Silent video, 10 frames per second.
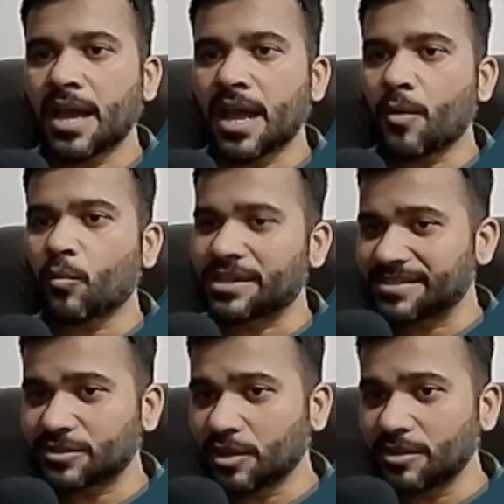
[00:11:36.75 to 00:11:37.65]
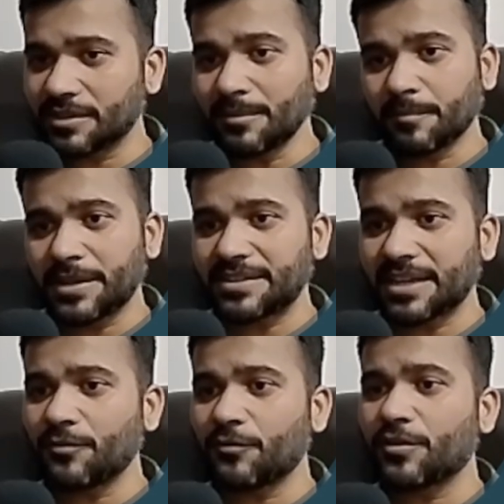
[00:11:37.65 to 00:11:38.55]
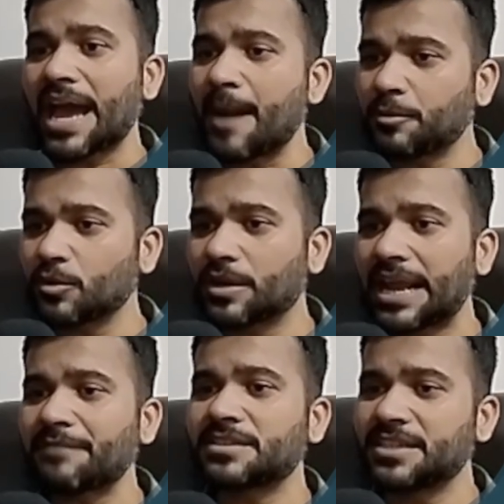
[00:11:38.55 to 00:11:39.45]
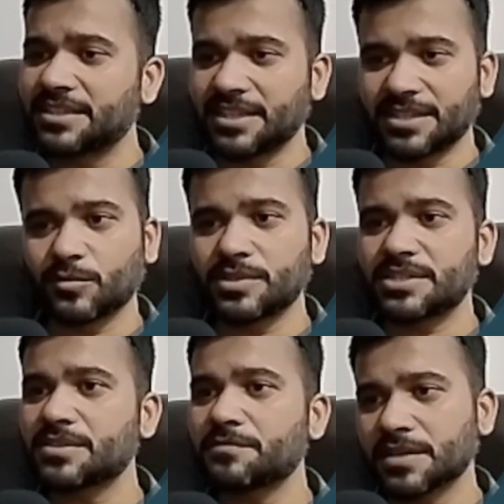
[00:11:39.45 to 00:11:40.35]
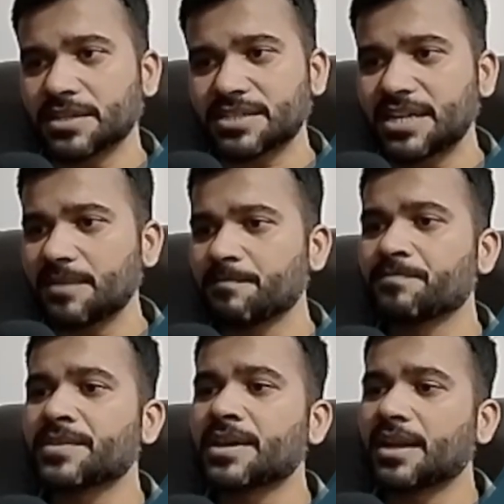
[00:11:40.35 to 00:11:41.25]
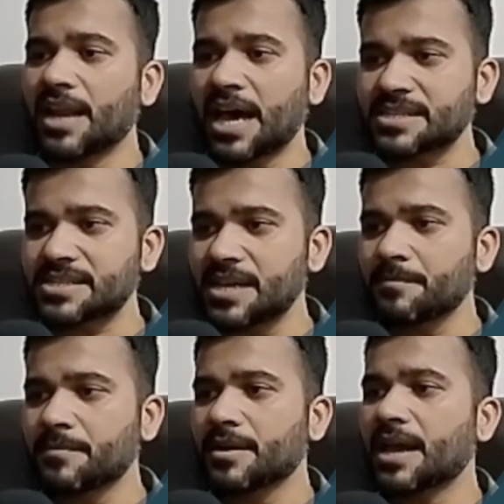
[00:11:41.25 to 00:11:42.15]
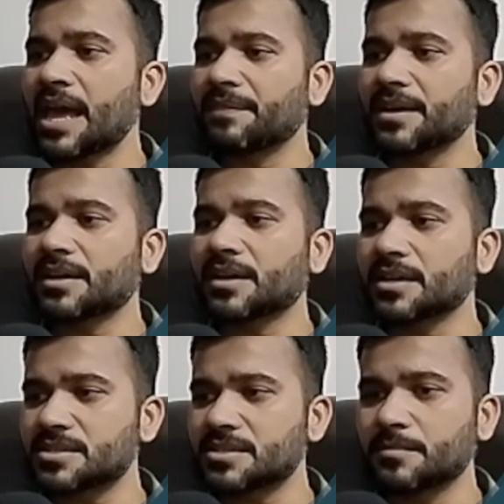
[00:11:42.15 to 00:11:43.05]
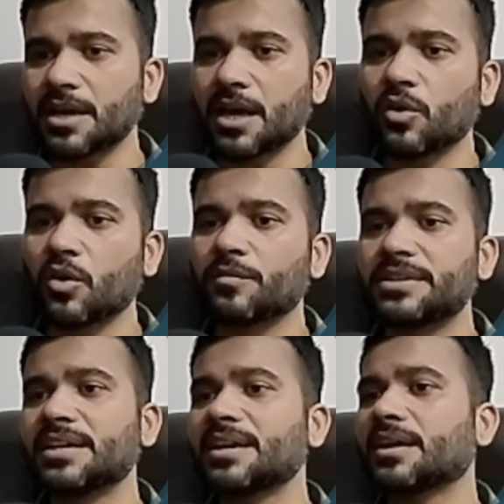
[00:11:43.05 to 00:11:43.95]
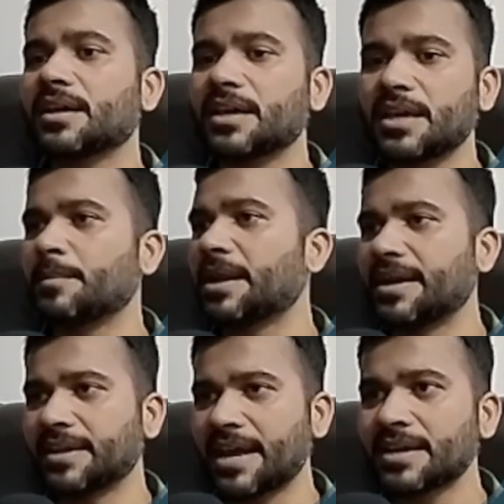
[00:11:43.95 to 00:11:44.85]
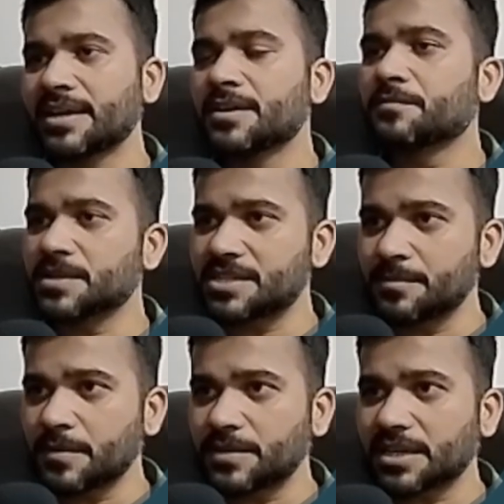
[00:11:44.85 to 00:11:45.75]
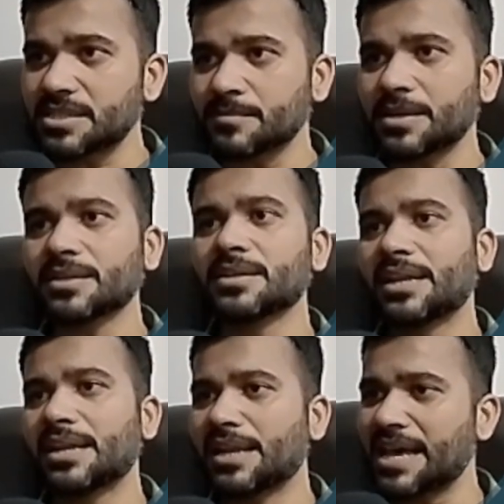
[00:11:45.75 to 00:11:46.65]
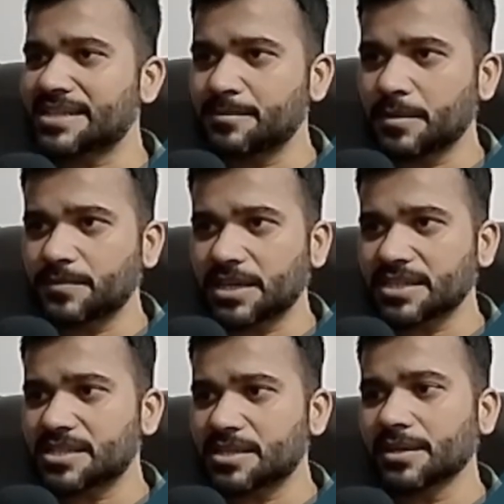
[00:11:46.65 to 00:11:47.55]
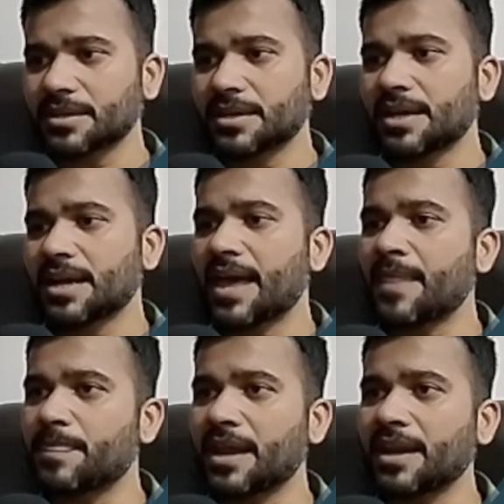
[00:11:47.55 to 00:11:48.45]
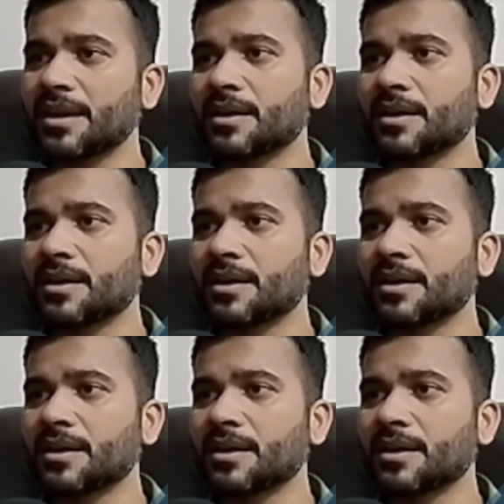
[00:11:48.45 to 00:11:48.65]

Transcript: What is the solution? Basically, we have to grab three things, which is the first name, last name, and the customer along with their email ID, right? First name of the customer, last name of the customer, and then